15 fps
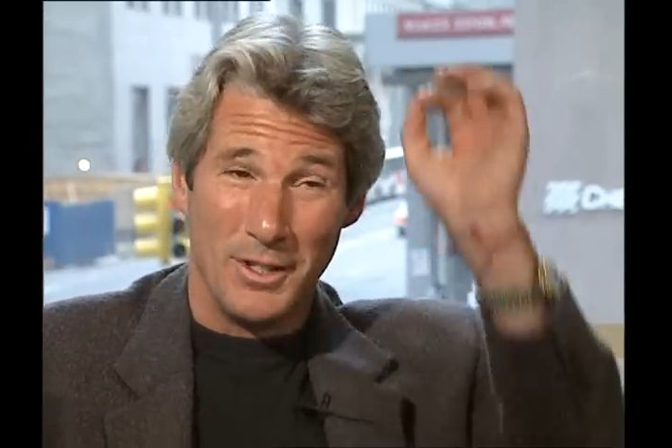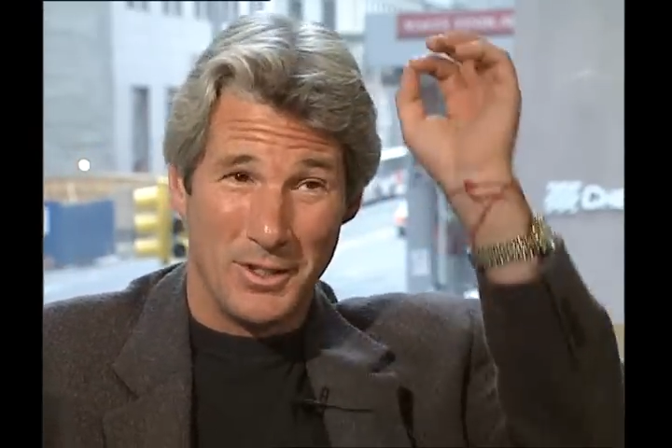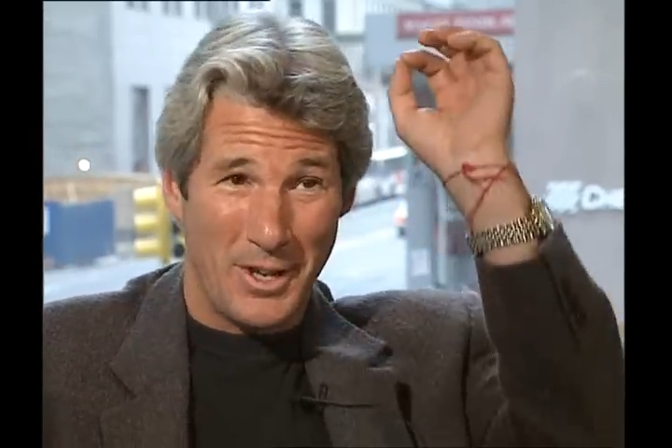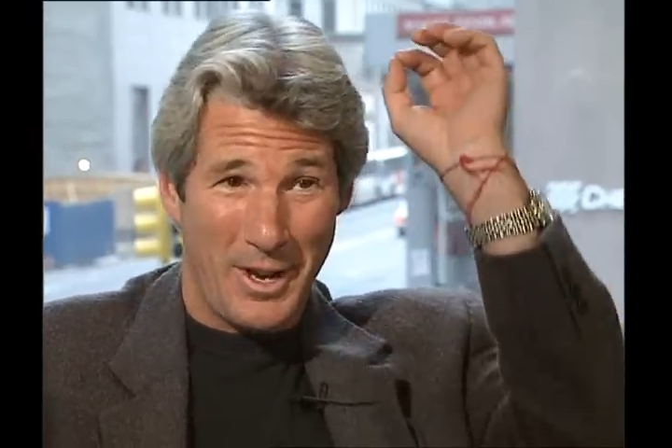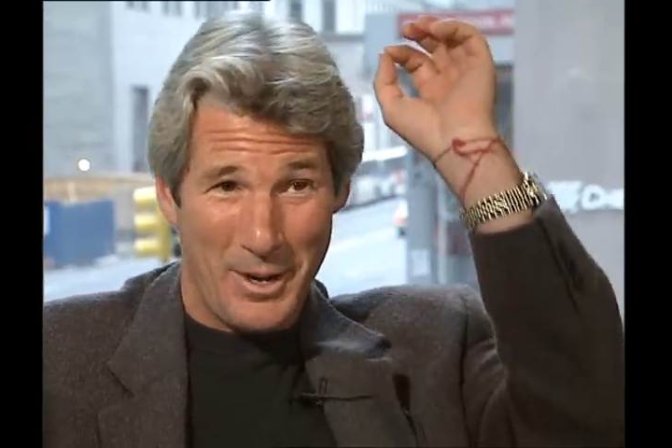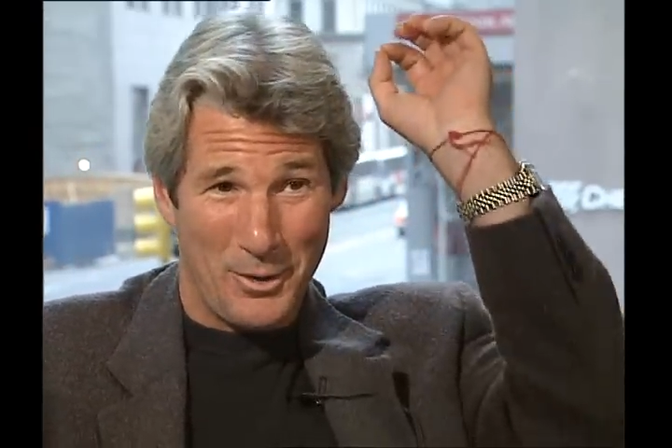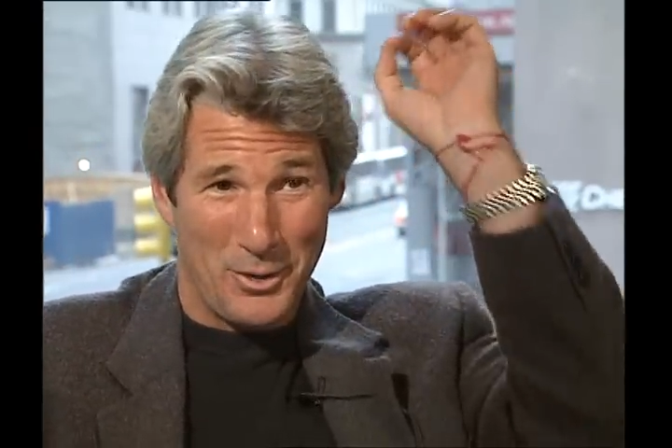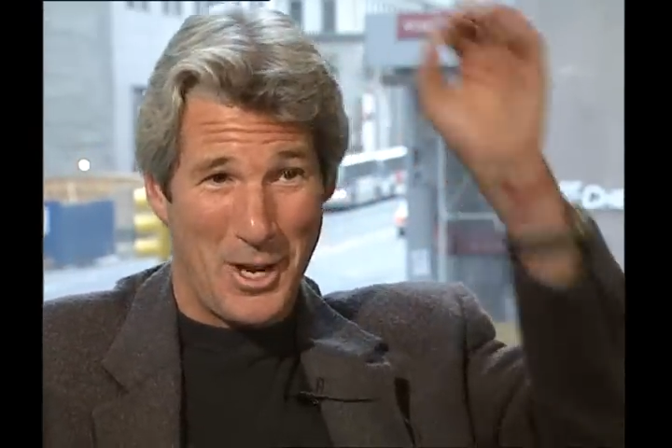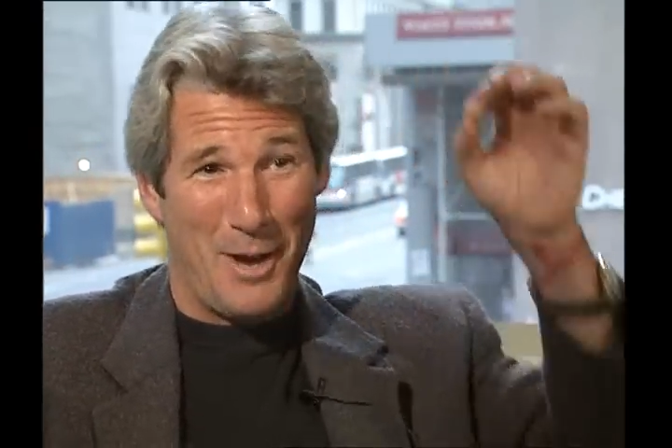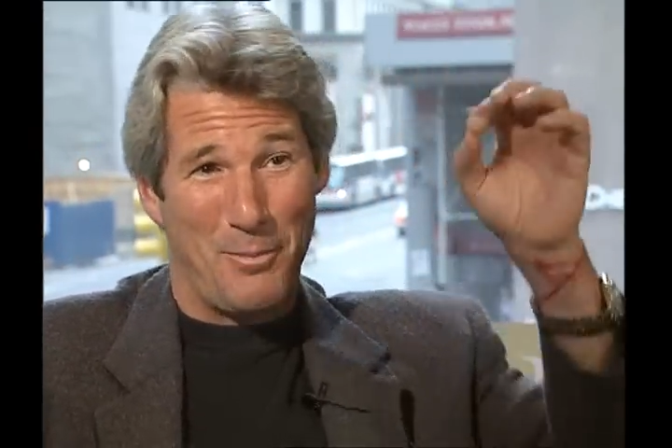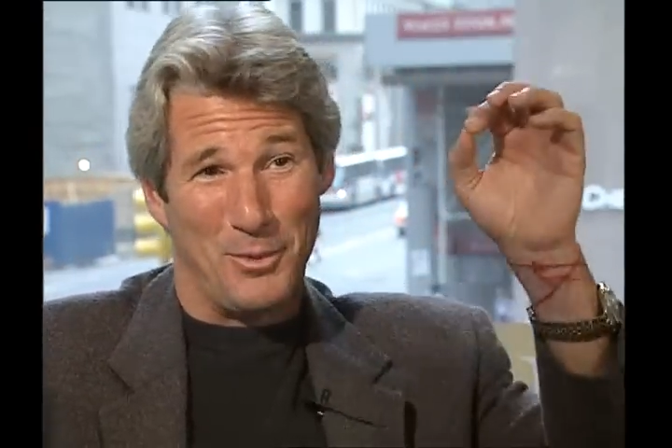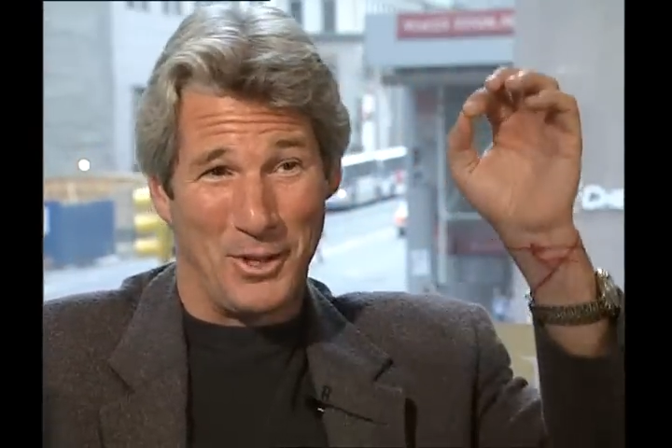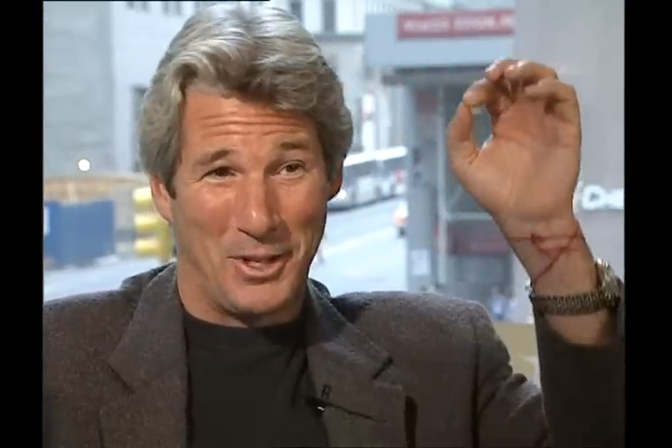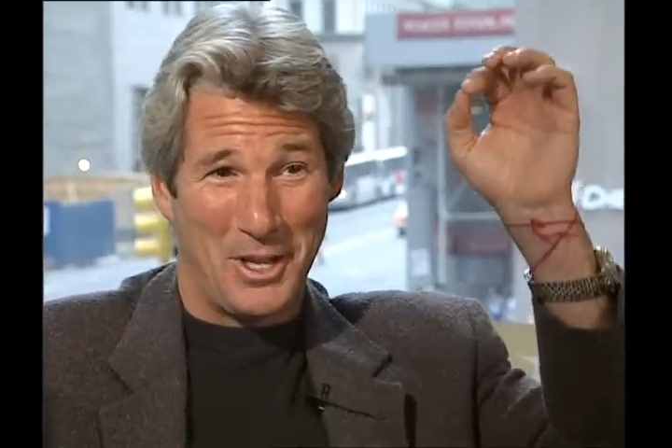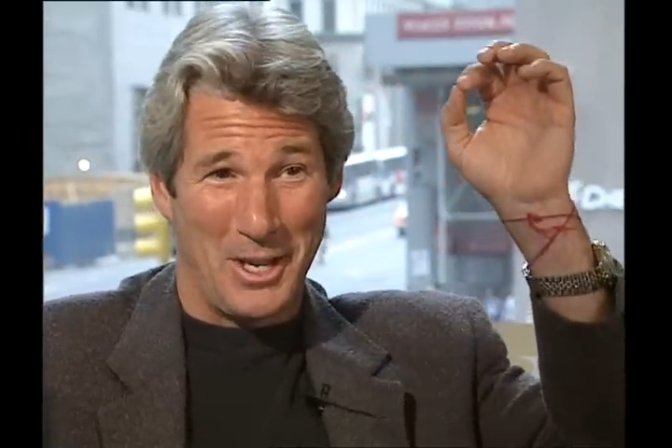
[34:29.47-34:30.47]
entire
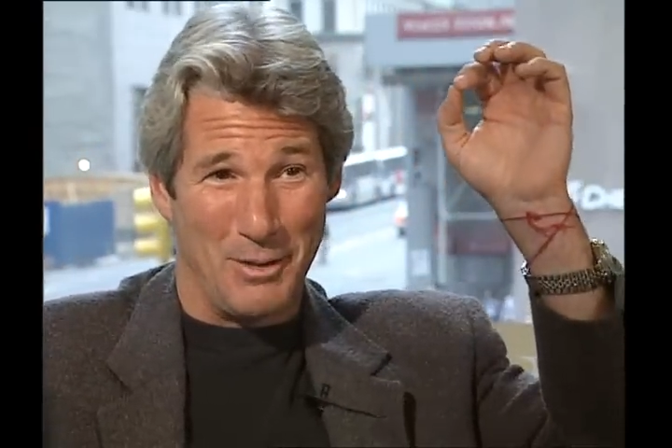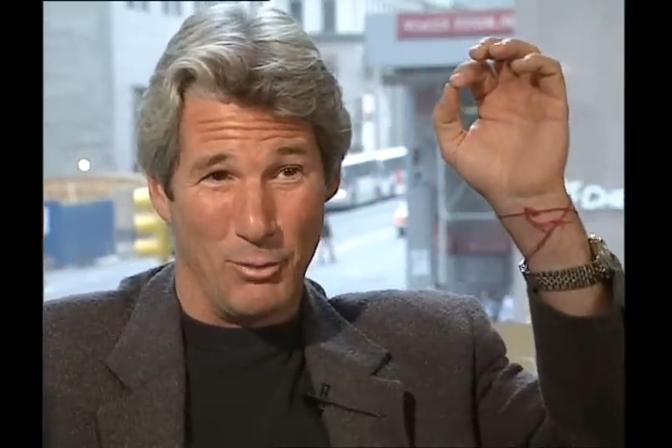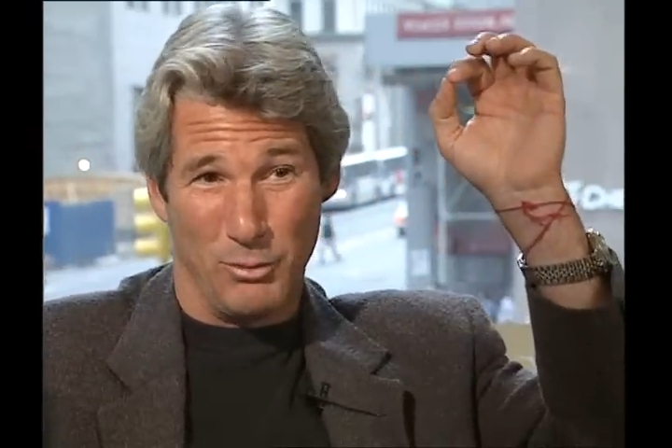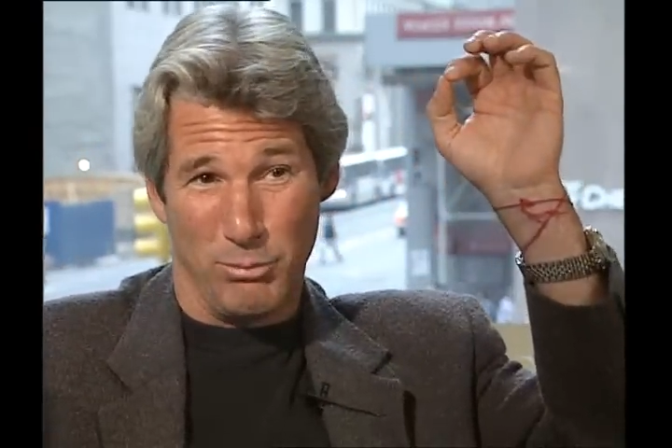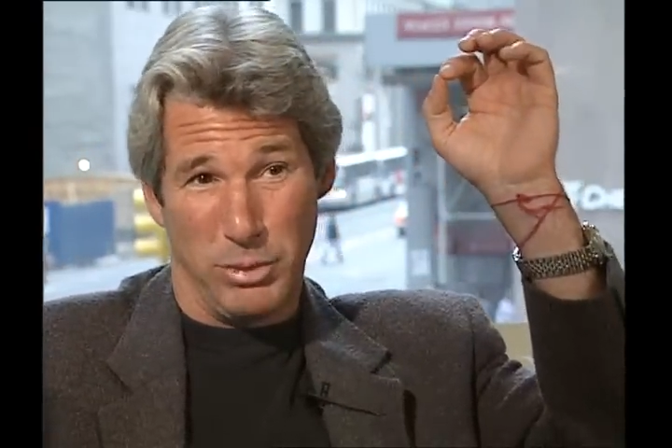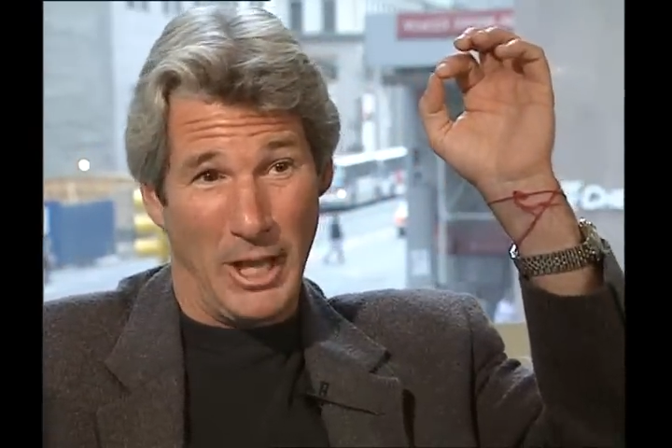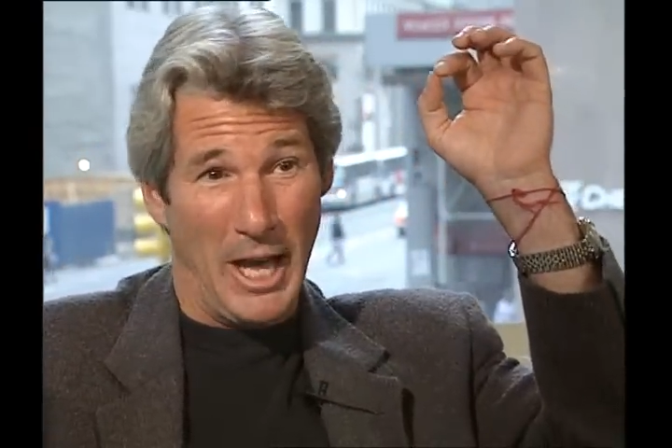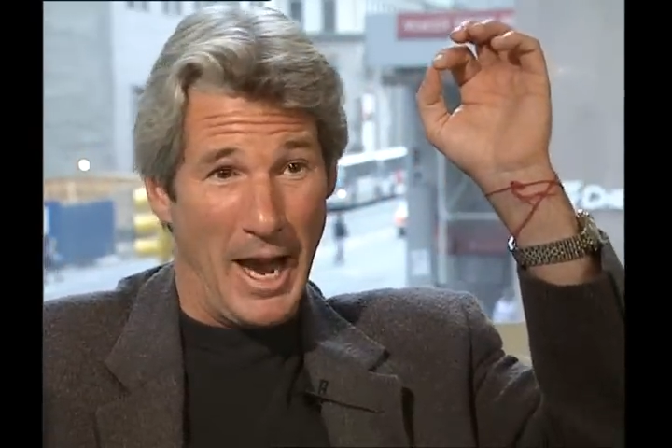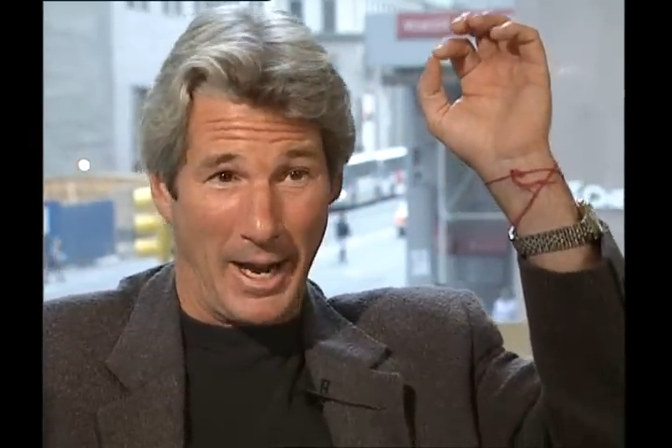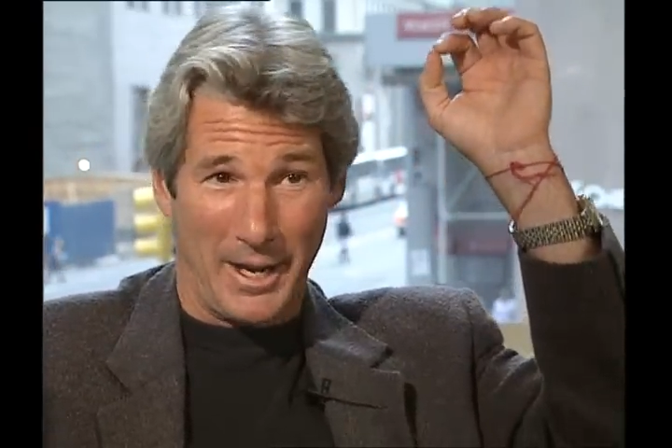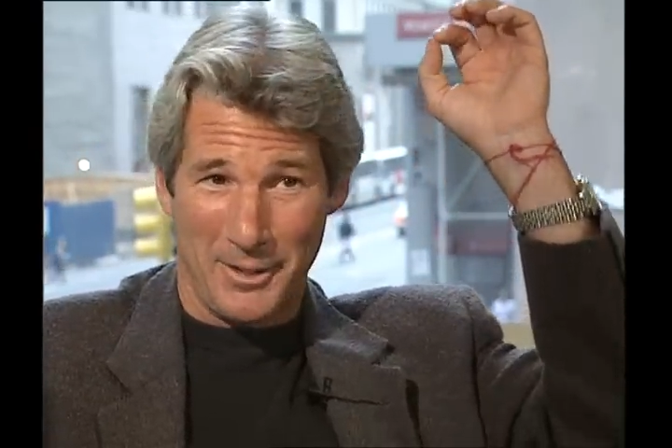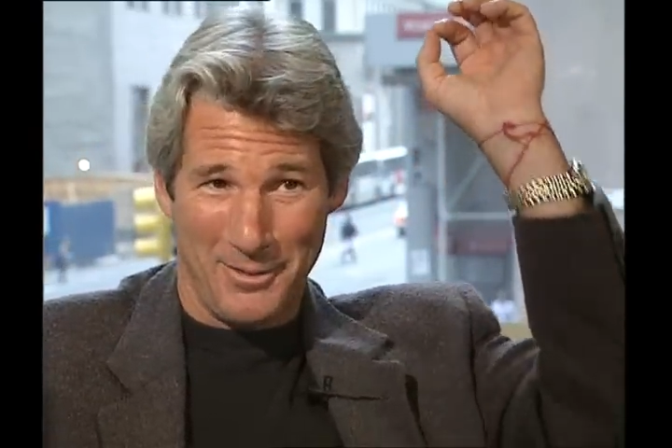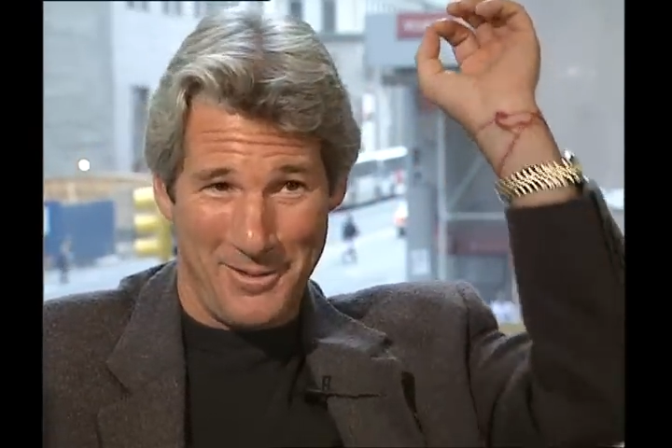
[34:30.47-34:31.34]
top of the cave was black.